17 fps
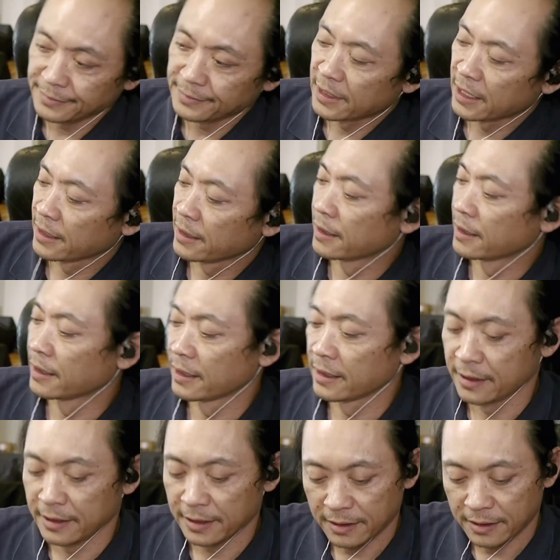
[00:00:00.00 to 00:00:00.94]
thank God
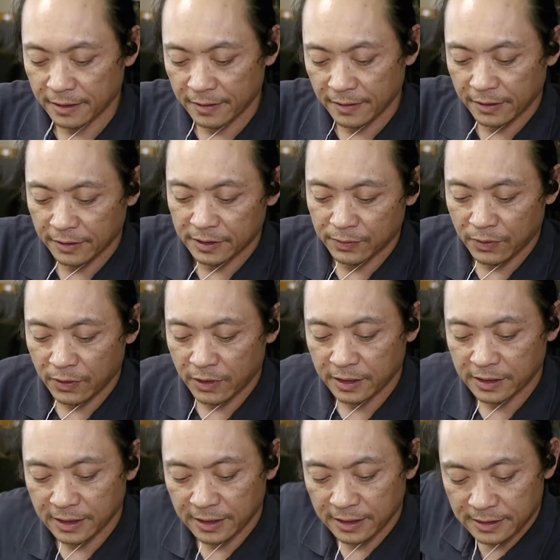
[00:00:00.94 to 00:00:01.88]
there's
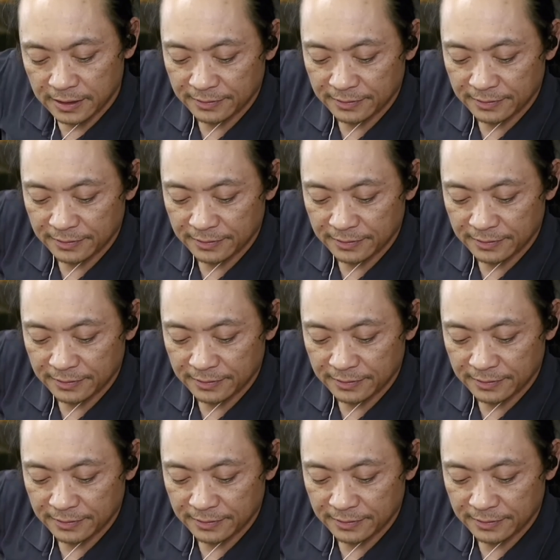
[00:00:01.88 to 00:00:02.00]
process.